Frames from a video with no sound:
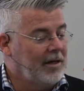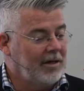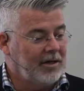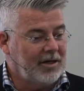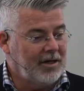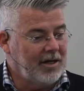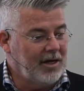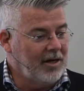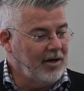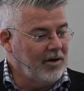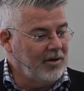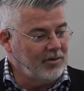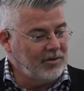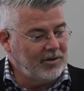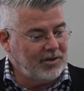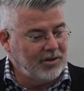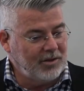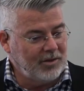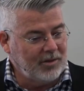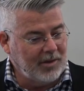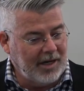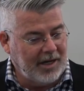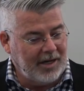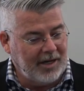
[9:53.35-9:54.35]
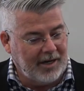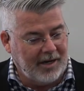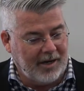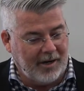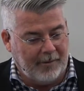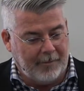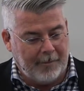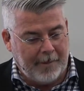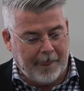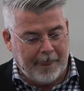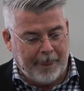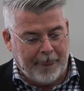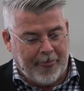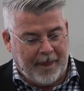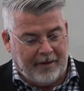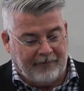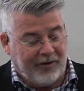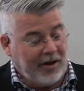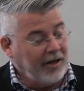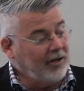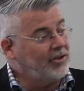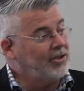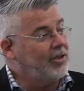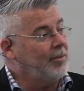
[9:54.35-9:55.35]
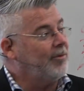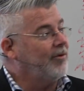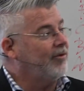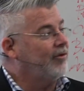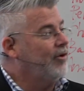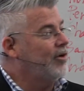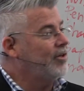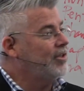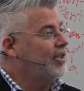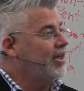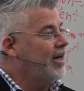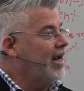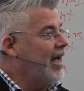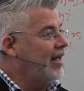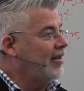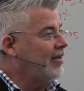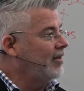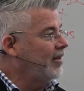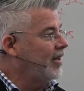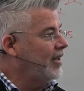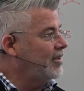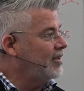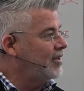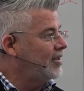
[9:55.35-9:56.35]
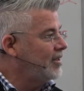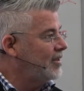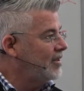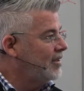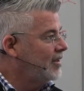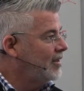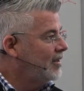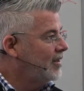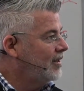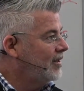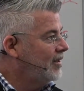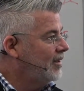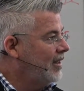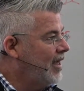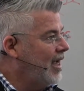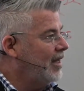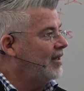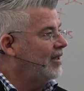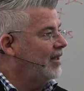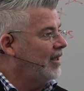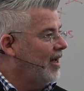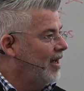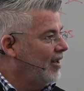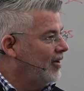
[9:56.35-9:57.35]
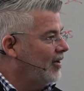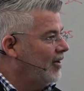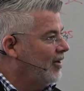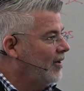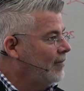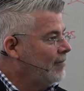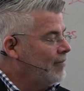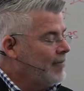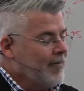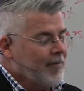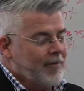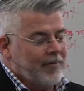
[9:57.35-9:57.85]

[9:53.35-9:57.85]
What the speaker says: he goes to a Fellowship of Christian Athletes get-together,